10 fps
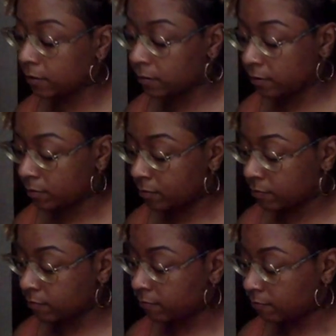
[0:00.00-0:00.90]

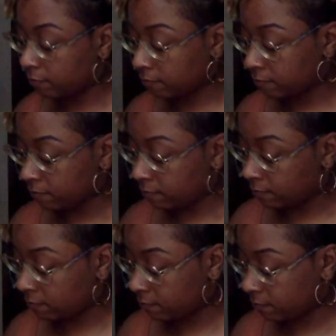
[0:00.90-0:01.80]

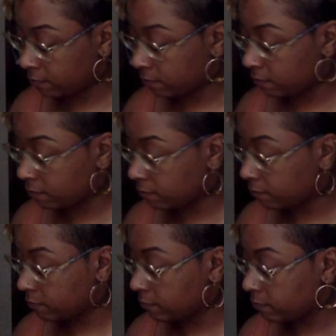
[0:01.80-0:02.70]

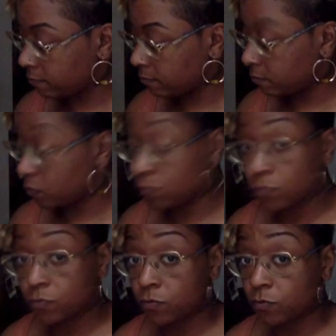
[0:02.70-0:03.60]

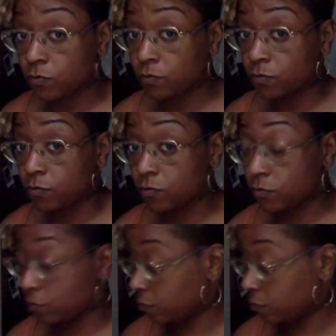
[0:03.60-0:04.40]
No one is speaking in this clip.